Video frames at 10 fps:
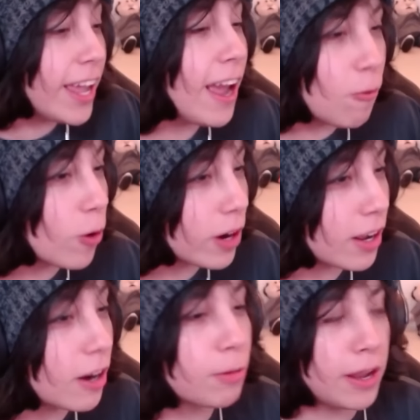I can't
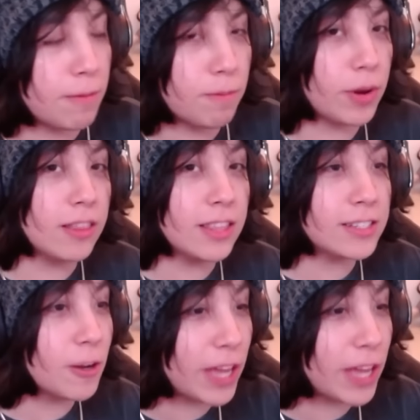work on a plane. But on this